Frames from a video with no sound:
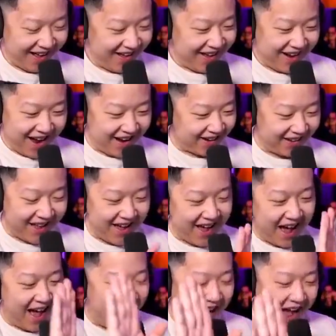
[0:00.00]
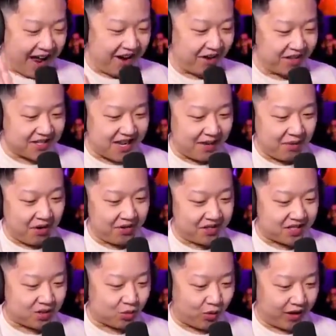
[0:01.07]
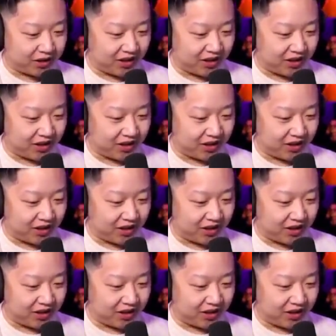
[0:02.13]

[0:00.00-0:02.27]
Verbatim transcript: Not gonna lie, I, I know this came out in the Switch